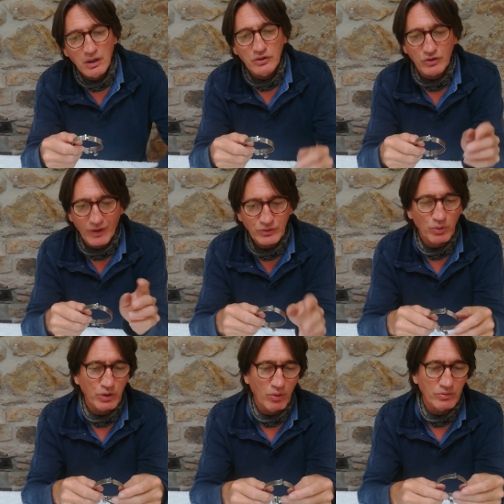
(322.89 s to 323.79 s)
So that's
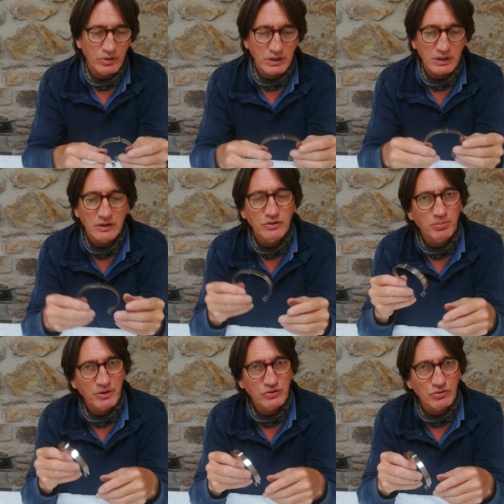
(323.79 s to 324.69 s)
what you want really. It's a
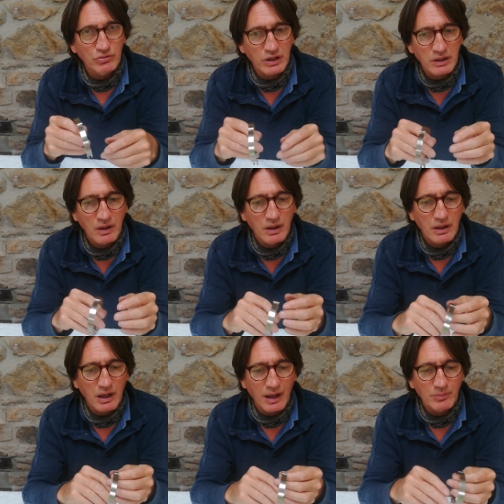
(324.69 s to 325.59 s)
piston ring
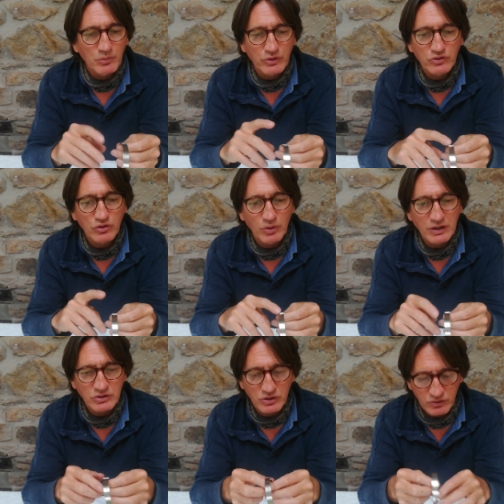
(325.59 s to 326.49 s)
clamp with two
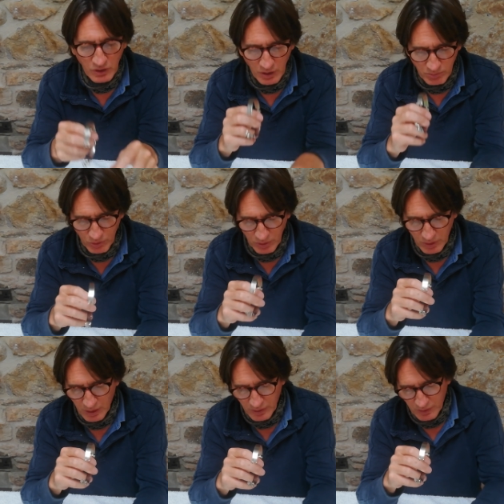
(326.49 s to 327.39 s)
hinges, but
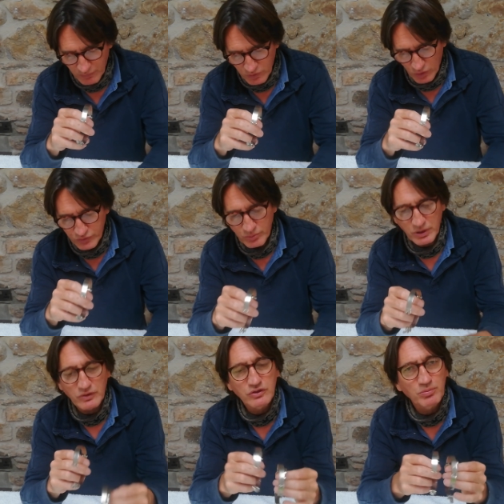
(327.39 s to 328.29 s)
they've got to
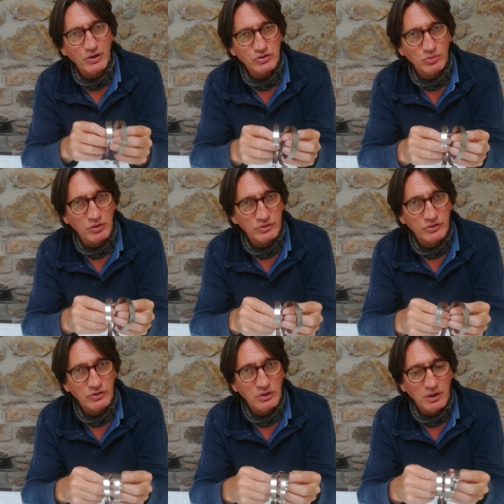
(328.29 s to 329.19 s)
be the special
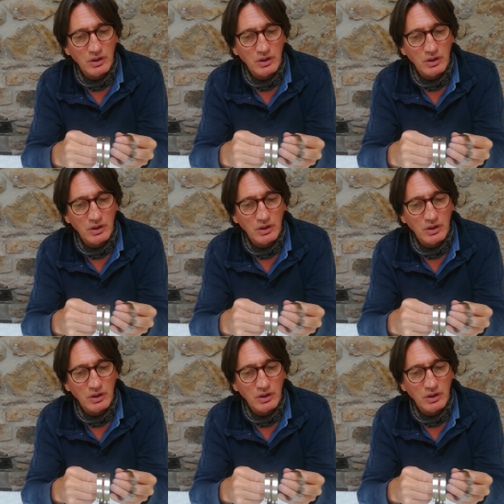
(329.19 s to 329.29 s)
ones.